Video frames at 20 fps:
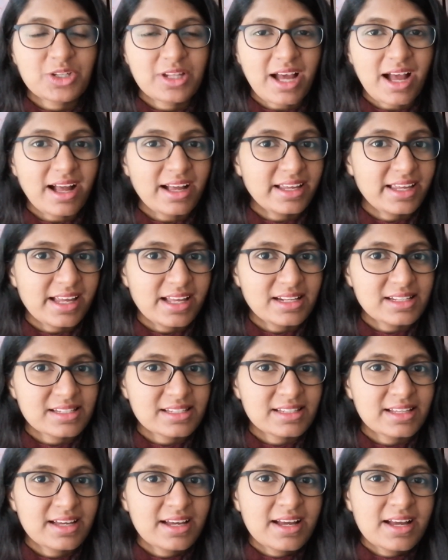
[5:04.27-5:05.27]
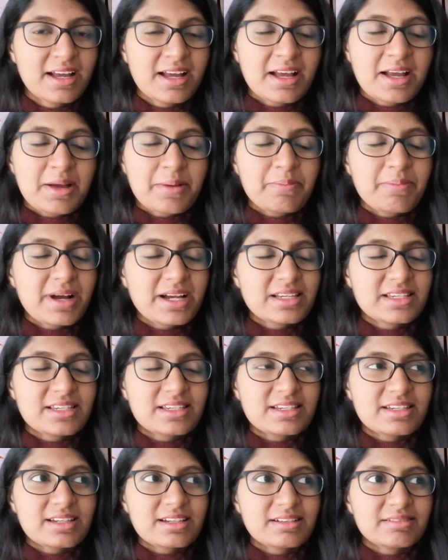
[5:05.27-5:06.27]
to the IELTS,
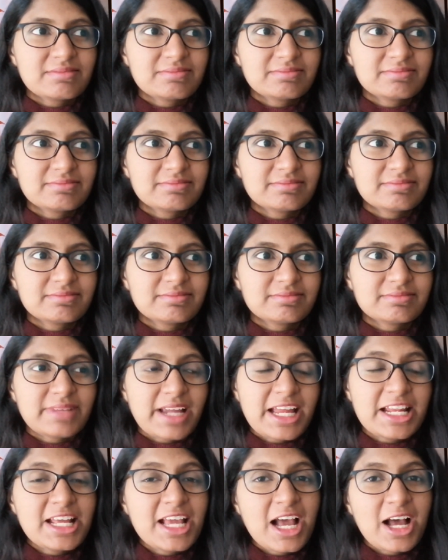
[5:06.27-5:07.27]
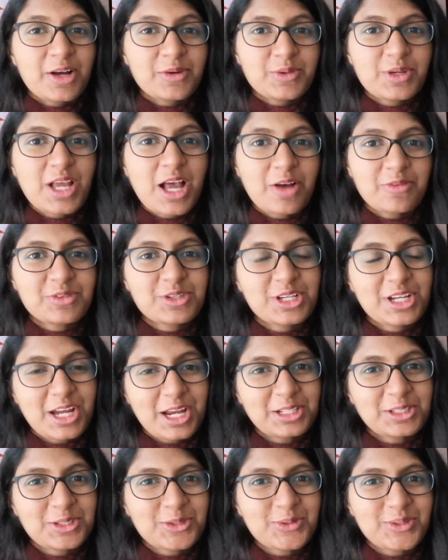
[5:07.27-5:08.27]
but anyhow you have to
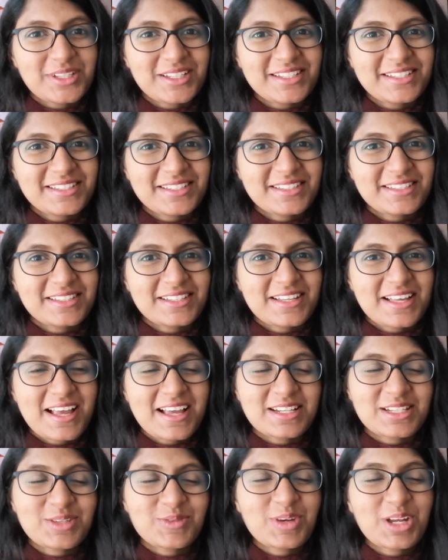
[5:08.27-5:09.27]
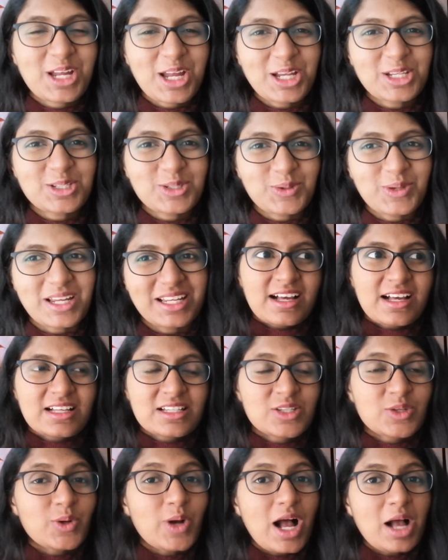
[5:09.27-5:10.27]
get through this and we can do it.
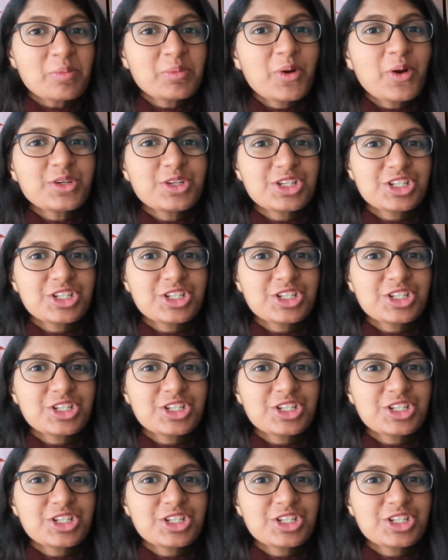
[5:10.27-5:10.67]
So I'm going